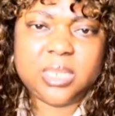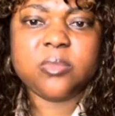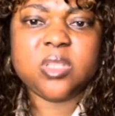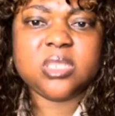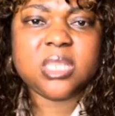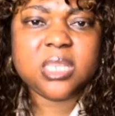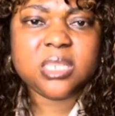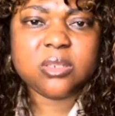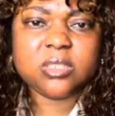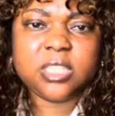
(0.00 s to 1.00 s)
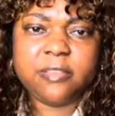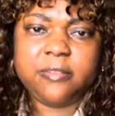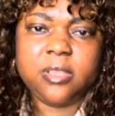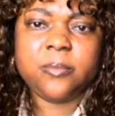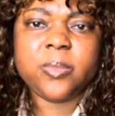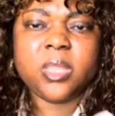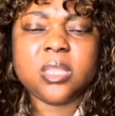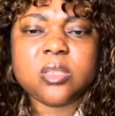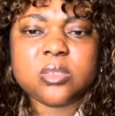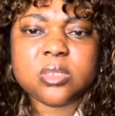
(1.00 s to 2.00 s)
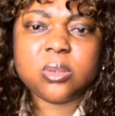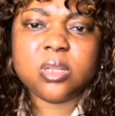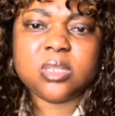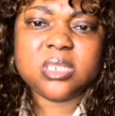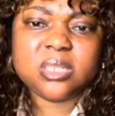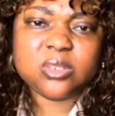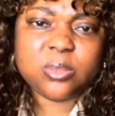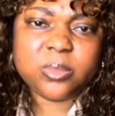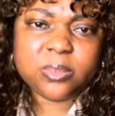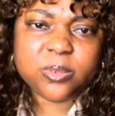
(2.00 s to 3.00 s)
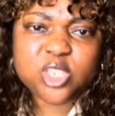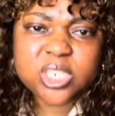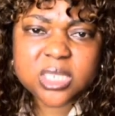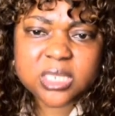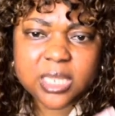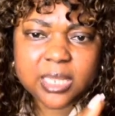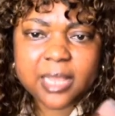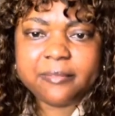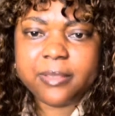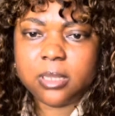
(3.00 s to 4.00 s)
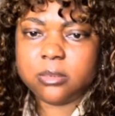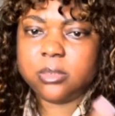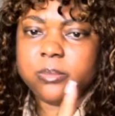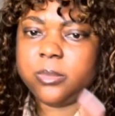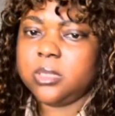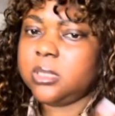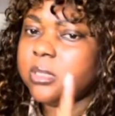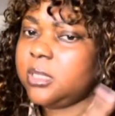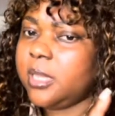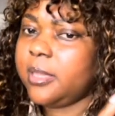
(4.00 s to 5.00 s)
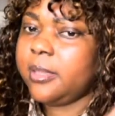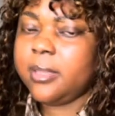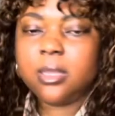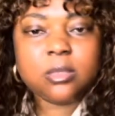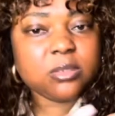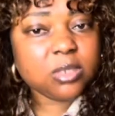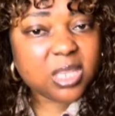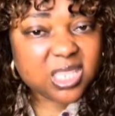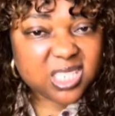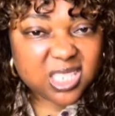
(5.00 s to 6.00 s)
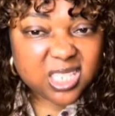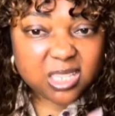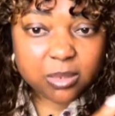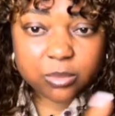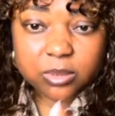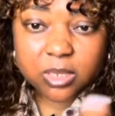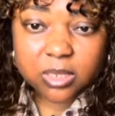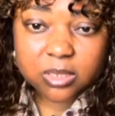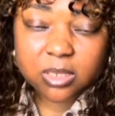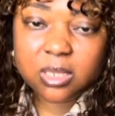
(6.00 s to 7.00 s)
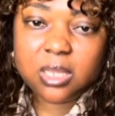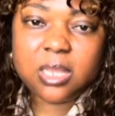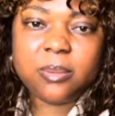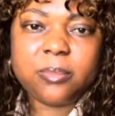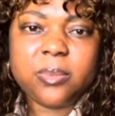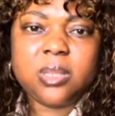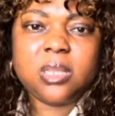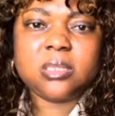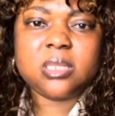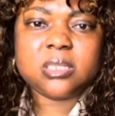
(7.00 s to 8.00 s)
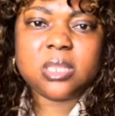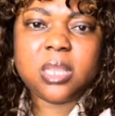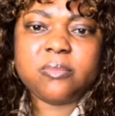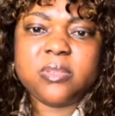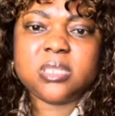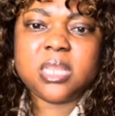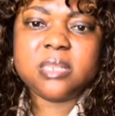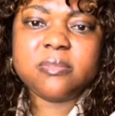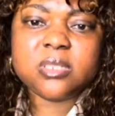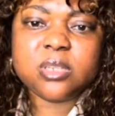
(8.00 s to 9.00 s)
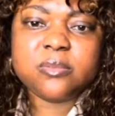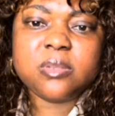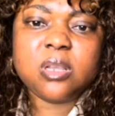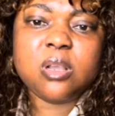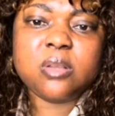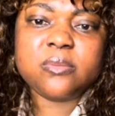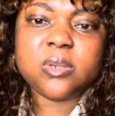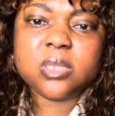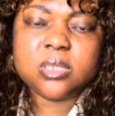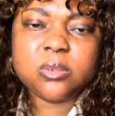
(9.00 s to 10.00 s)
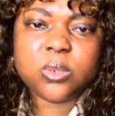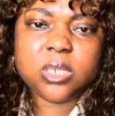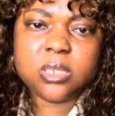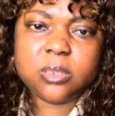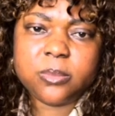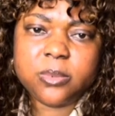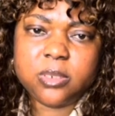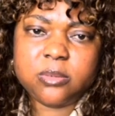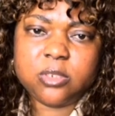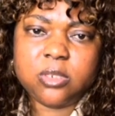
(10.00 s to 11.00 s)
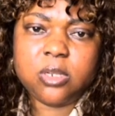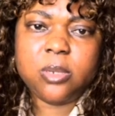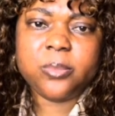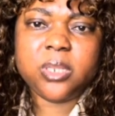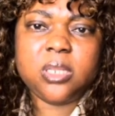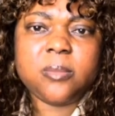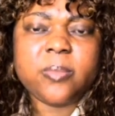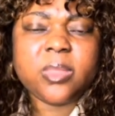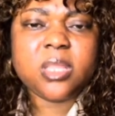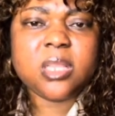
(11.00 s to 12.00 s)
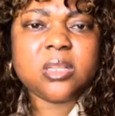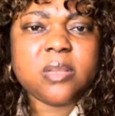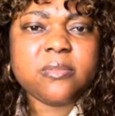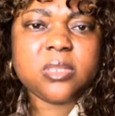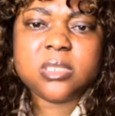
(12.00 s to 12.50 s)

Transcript: See your CV. This is all the job opportunity they have. As you go in here, as you can see, the business service, a lot of, if you are working in a construction company, they have it.